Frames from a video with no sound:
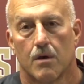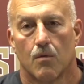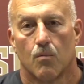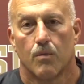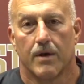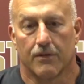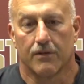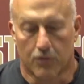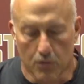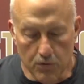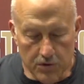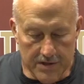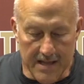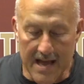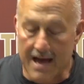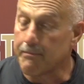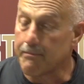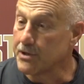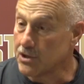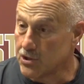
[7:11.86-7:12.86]
we had two
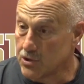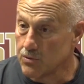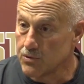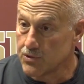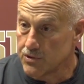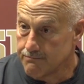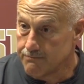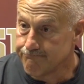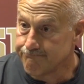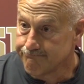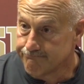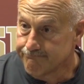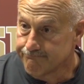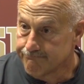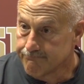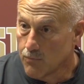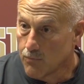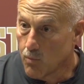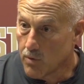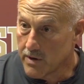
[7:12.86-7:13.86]
snap issues,
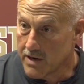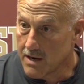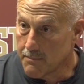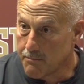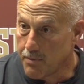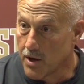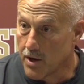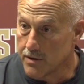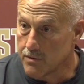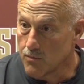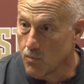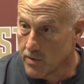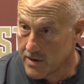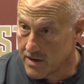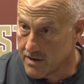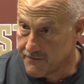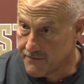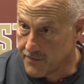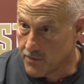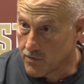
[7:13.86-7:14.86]
one on a punt, one
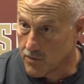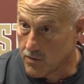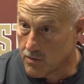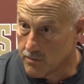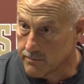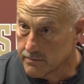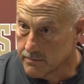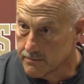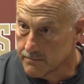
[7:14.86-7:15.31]
on a field goal.